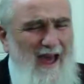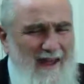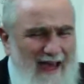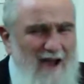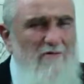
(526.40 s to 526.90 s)

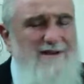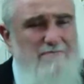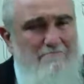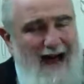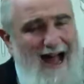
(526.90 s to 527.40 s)
And that was
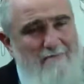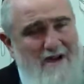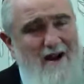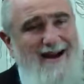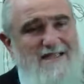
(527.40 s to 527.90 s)

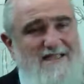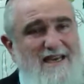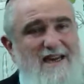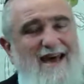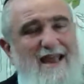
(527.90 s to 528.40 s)
Maimid HaSinai.